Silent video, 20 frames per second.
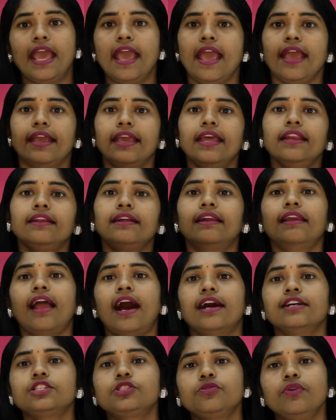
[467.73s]
Again,
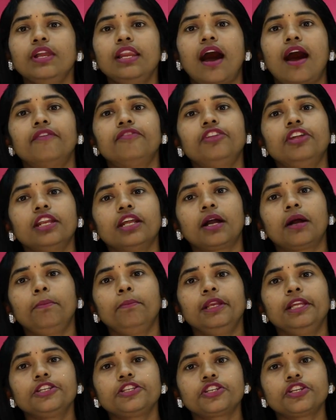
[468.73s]
class 12, after a
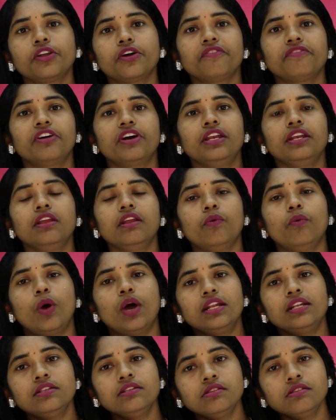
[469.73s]
completion of one
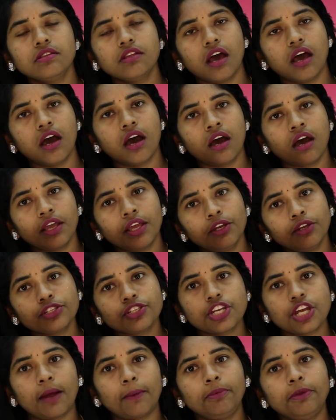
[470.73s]

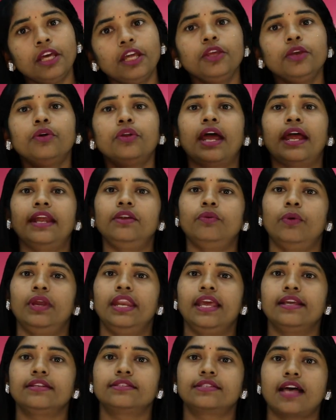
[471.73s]
chapter, you write
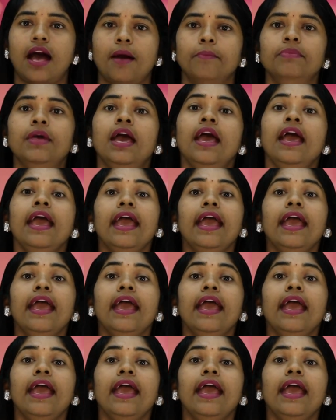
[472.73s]
one exam.